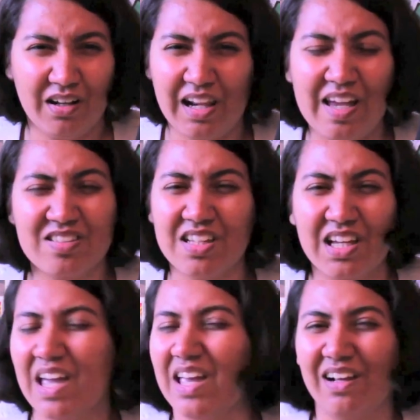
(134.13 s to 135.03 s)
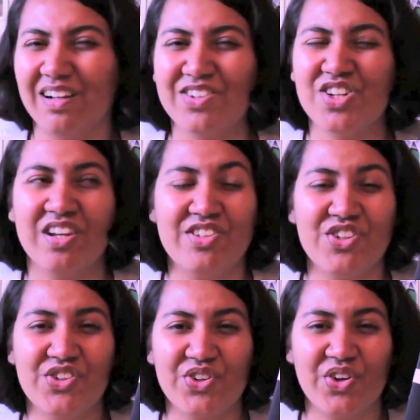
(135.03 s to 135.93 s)
classic English
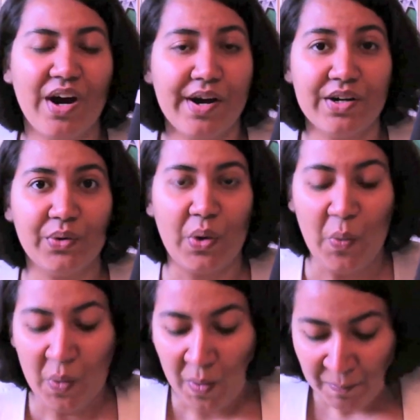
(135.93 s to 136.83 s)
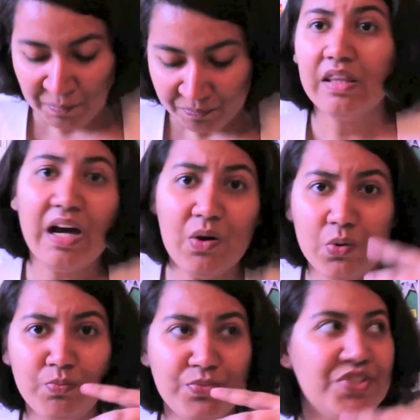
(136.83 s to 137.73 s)
literature, I don't know.
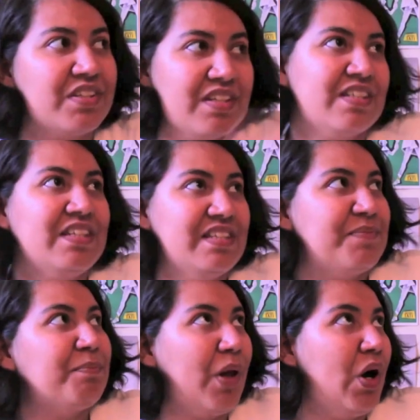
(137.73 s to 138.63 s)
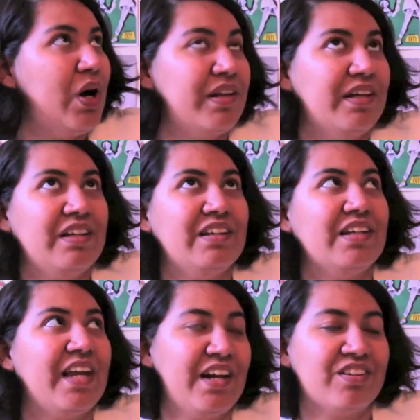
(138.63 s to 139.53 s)
Now discussing the plot and
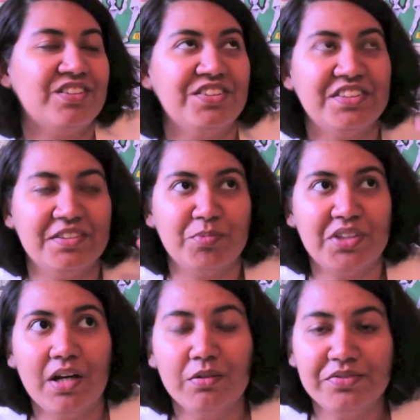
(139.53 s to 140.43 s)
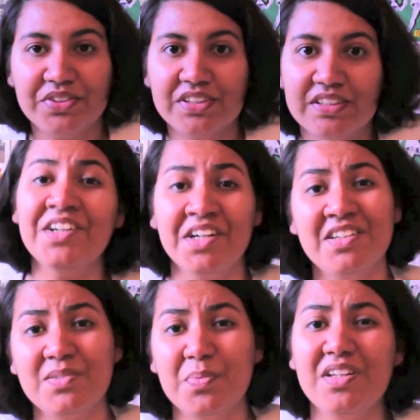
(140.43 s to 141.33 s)
the characters themselves. Her
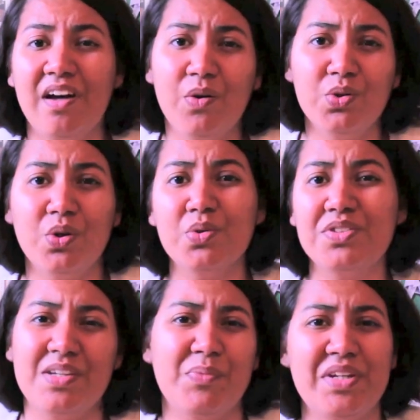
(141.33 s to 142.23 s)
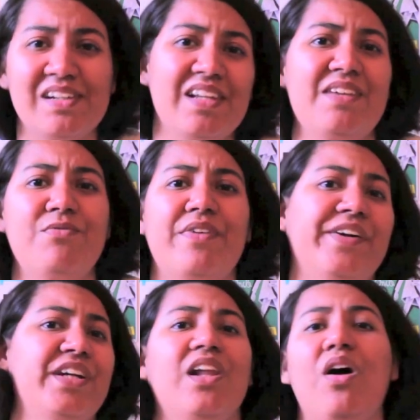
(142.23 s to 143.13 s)
husband, although seemingly
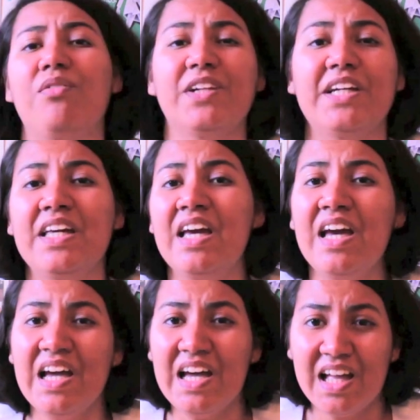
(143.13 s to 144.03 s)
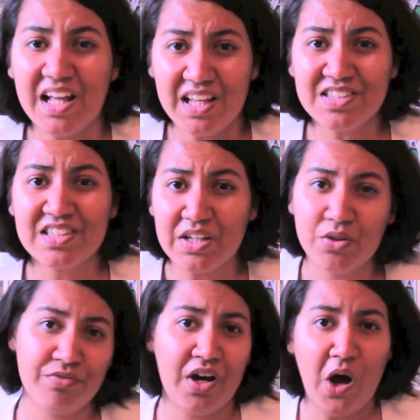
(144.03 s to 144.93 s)
very lovely, it's kind
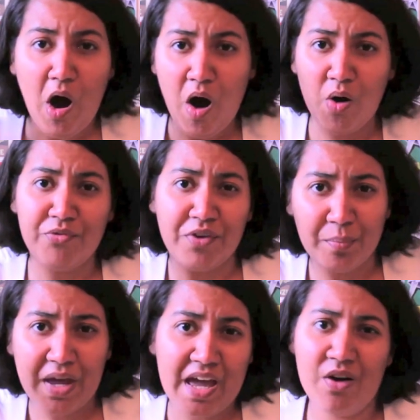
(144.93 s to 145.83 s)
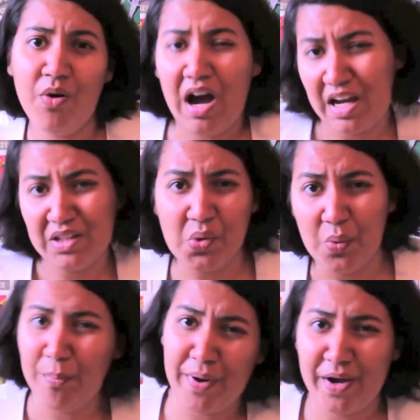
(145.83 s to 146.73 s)
of a alpha male, I
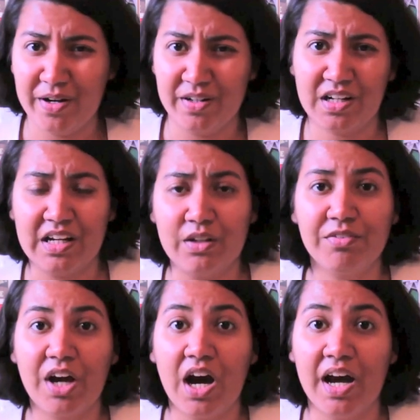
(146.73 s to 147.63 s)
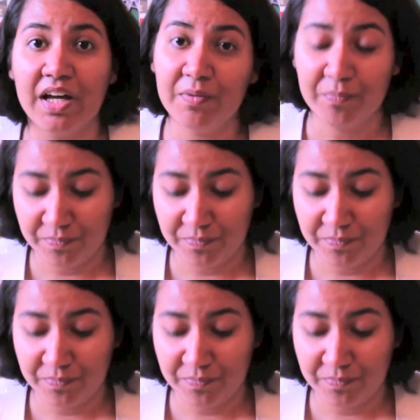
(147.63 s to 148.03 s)
know better kind of guy